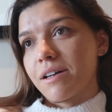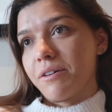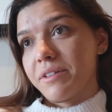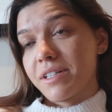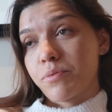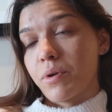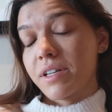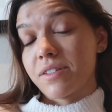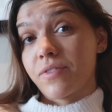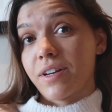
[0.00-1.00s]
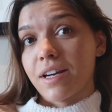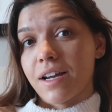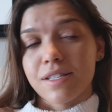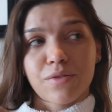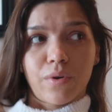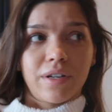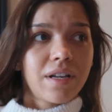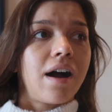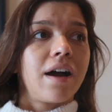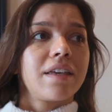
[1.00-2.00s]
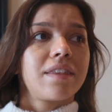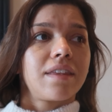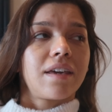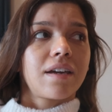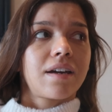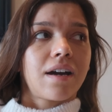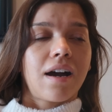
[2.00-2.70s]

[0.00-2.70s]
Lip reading: So this one is really nice one, I think.